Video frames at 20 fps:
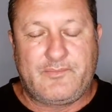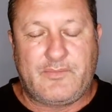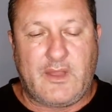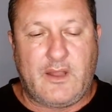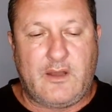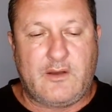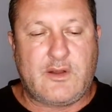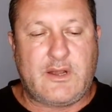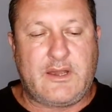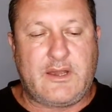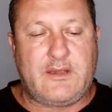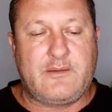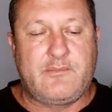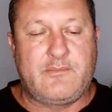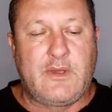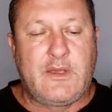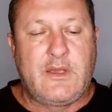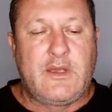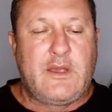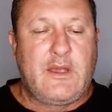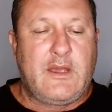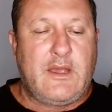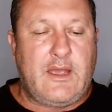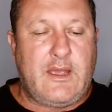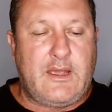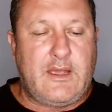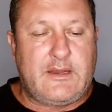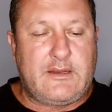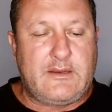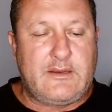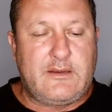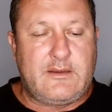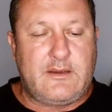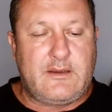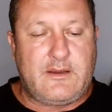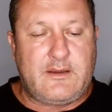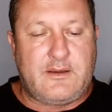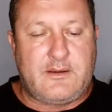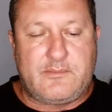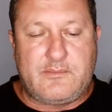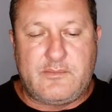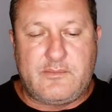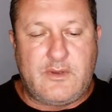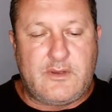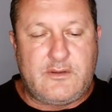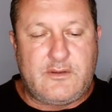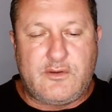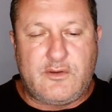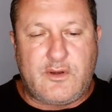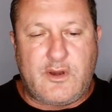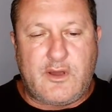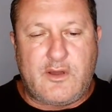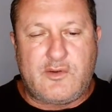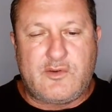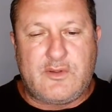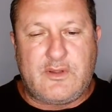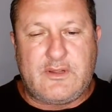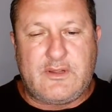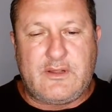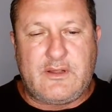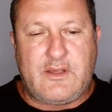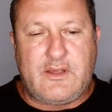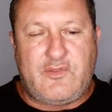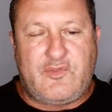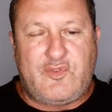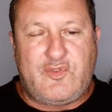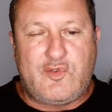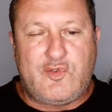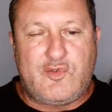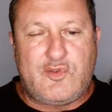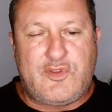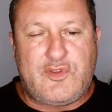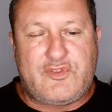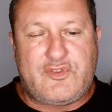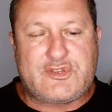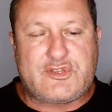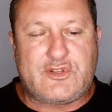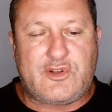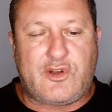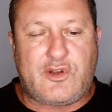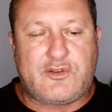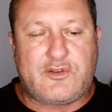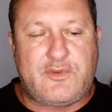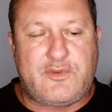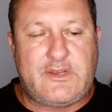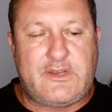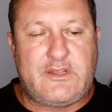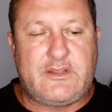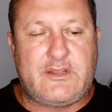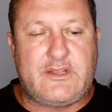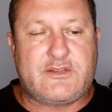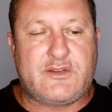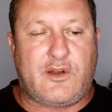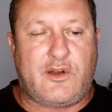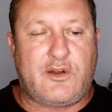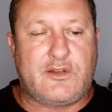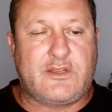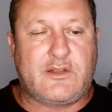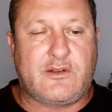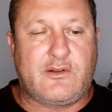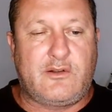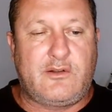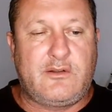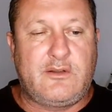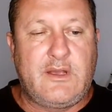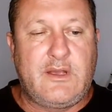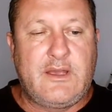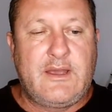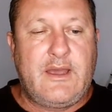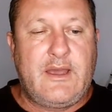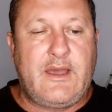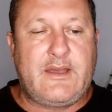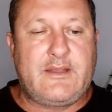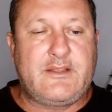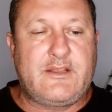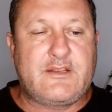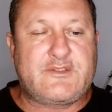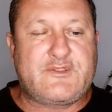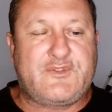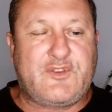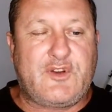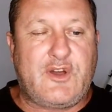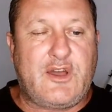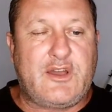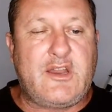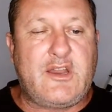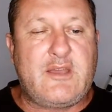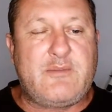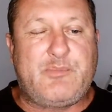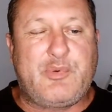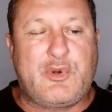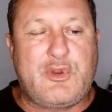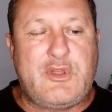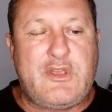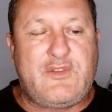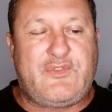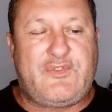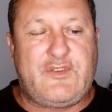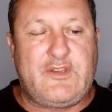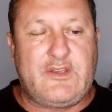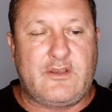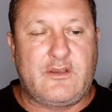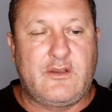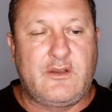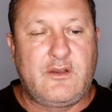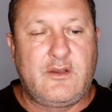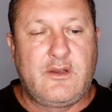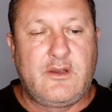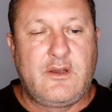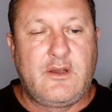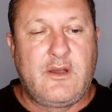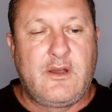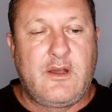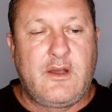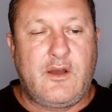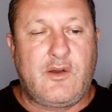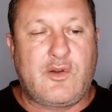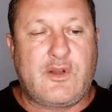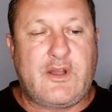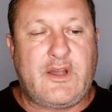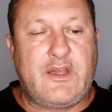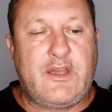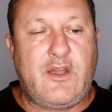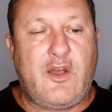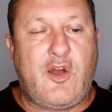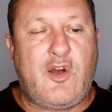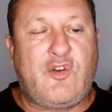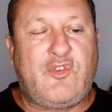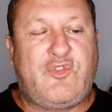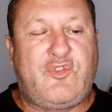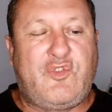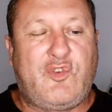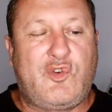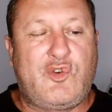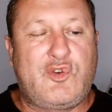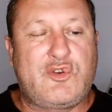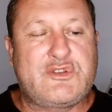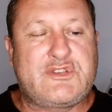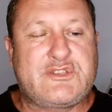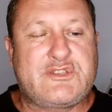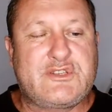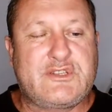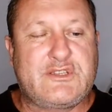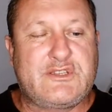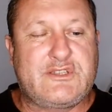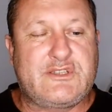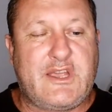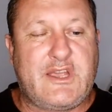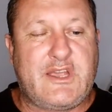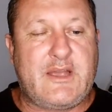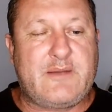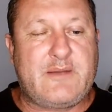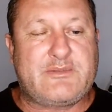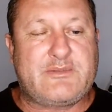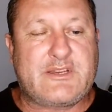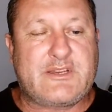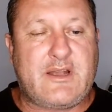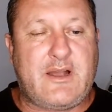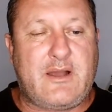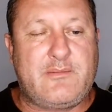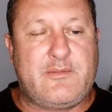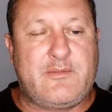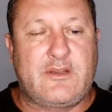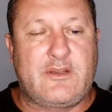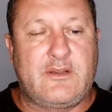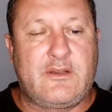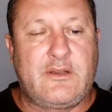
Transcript: Okay. And, if you start reading this article and this Friday briefing, okay, of forced jabs coming,